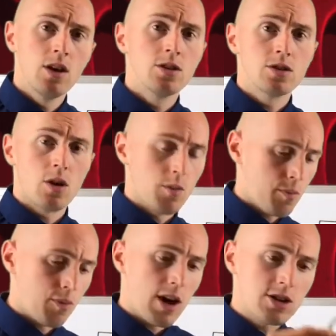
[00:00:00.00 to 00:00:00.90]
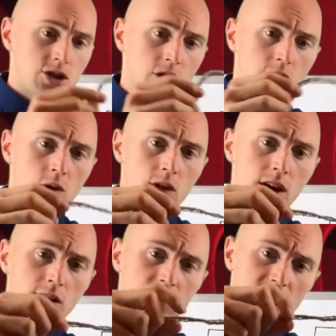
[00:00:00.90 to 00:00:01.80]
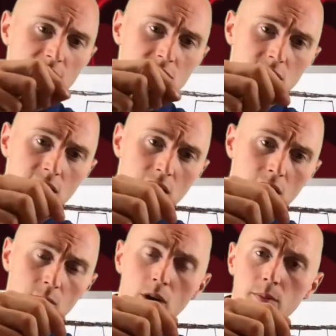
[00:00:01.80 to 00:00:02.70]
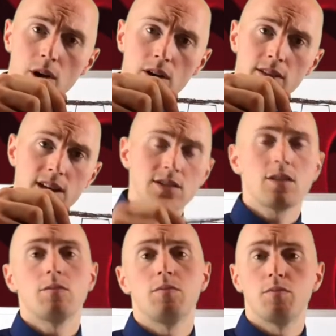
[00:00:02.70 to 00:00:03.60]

So pressure or irritation on one part of this could